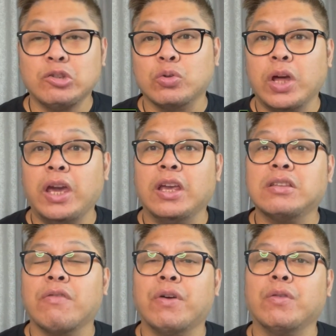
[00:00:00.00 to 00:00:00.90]
Today
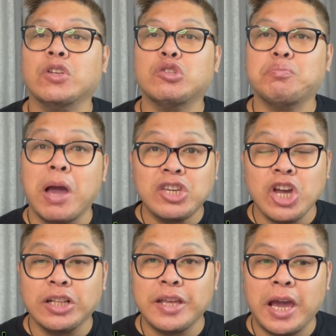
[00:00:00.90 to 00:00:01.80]
is a very
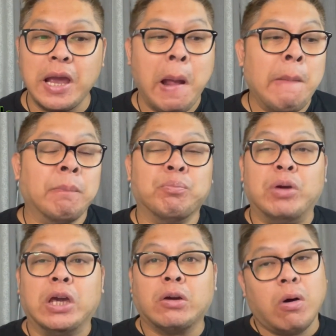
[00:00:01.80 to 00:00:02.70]
special day
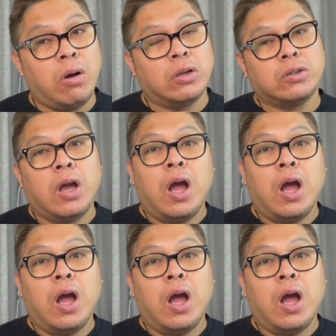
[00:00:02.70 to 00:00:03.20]
because